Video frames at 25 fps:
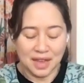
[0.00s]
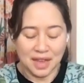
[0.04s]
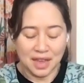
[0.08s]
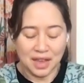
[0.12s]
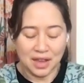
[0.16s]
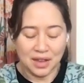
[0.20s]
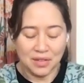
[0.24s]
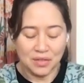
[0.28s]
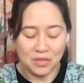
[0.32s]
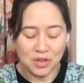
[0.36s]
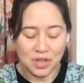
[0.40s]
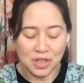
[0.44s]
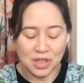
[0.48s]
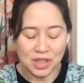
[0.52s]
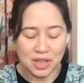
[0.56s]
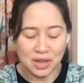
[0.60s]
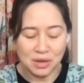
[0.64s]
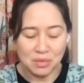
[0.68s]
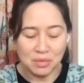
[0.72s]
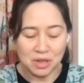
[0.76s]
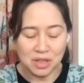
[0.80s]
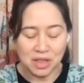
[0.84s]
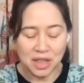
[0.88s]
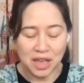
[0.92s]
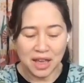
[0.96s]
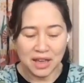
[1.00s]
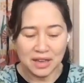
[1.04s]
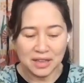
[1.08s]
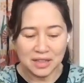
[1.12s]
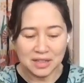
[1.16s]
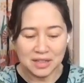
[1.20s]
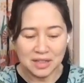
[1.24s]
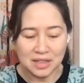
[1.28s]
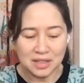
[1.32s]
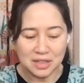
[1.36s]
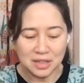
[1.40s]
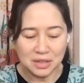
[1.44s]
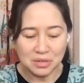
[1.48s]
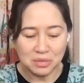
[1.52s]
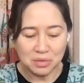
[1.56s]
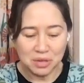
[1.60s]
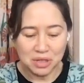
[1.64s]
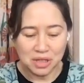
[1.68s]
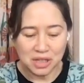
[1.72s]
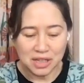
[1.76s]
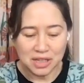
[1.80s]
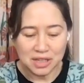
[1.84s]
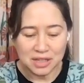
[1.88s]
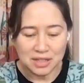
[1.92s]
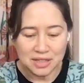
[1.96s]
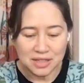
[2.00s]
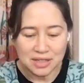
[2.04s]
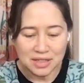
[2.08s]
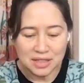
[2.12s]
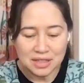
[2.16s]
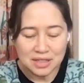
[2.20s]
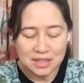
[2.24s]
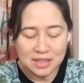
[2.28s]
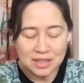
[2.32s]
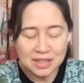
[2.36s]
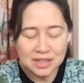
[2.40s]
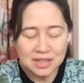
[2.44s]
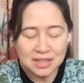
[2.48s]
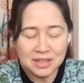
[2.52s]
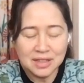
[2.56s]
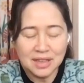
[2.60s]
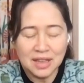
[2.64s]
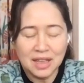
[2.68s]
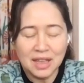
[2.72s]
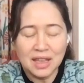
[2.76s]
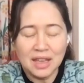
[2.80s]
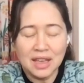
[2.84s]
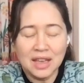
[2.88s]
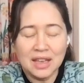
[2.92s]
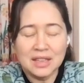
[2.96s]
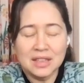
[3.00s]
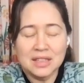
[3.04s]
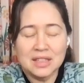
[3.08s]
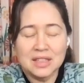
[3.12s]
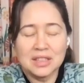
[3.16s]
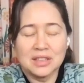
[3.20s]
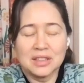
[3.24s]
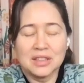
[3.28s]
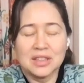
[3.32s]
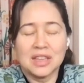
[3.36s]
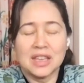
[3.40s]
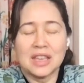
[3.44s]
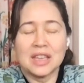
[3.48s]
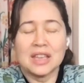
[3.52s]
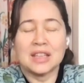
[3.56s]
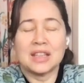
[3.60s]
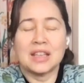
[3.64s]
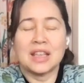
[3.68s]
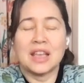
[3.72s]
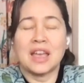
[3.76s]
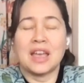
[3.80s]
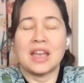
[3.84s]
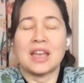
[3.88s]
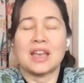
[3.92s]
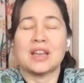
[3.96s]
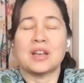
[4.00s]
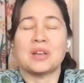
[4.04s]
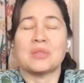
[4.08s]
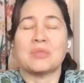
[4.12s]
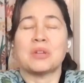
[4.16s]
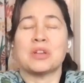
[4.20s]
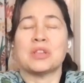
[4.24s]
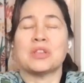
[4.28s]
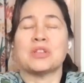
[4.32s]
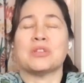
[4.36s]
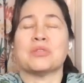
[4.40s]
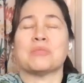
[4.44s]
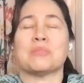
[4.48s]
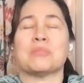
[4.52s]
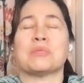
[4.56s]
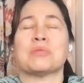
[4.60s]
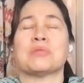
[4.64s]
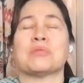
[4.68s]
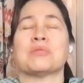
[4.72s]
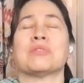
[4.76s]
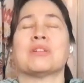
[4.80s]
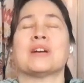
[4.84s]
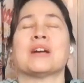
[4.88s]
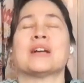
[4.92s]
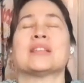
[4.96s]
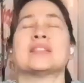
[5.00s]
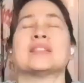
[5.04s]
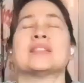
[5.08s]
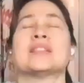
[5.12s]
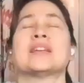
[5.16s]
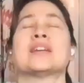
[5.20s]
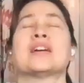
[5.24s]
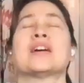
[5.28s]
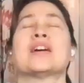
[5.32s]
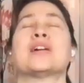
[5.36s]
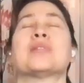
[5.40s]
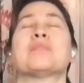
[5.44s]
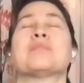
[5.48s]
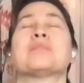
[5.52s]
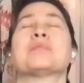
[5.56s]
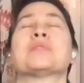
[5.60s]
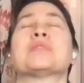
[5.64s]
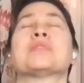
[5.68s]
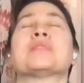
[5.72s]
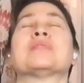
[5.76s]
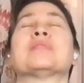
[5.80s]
Everything relaxes and releases until the inhale, when you're pressing up,